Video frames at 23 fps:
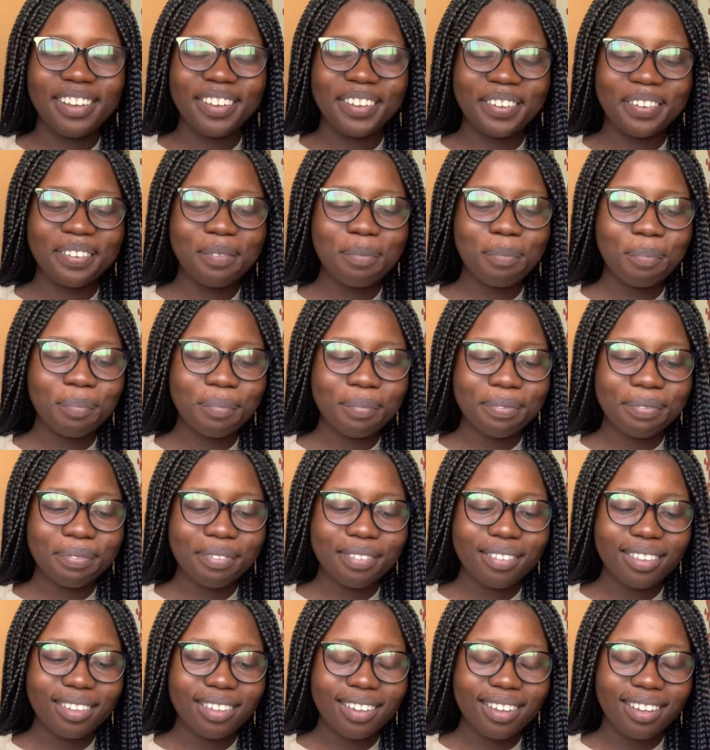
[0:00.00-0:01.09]

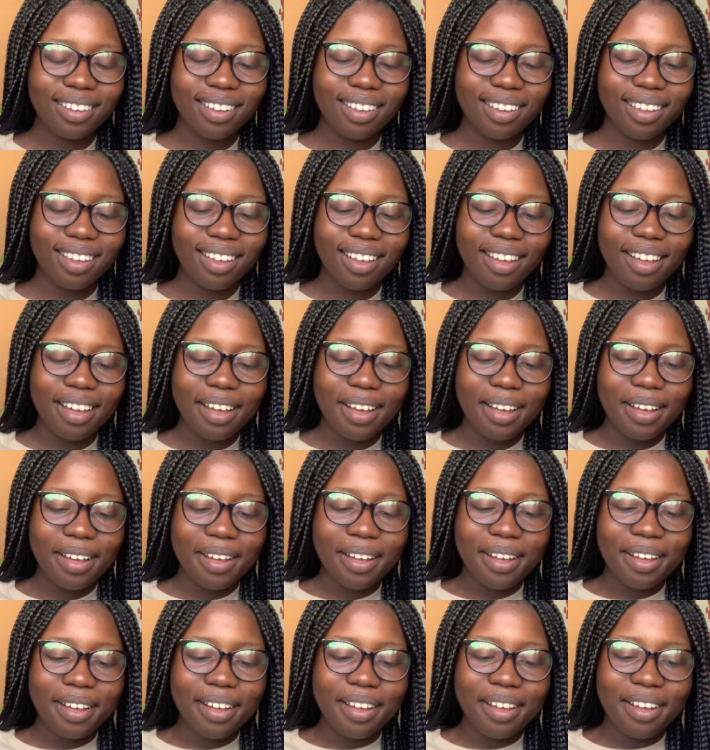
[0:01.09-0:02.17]

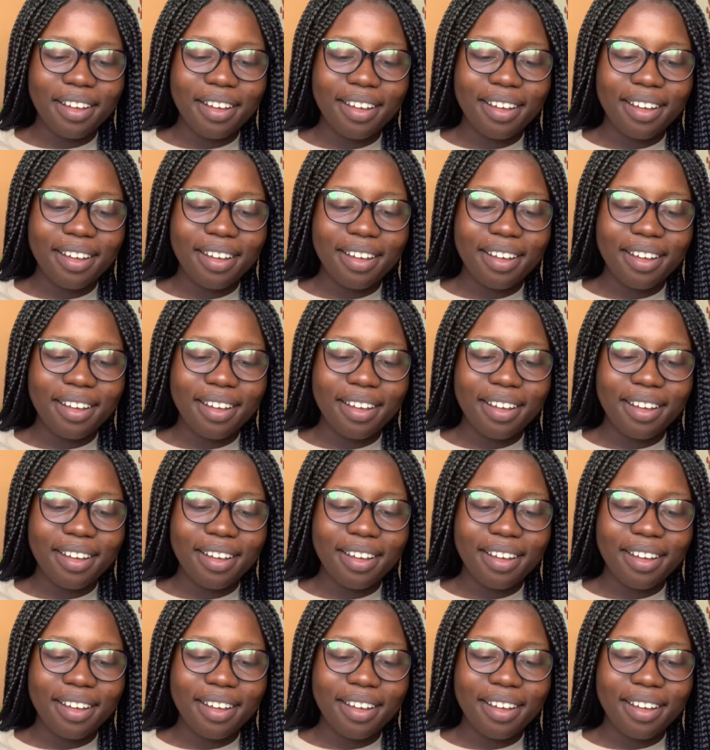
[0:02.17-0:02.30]
Nobody speaks.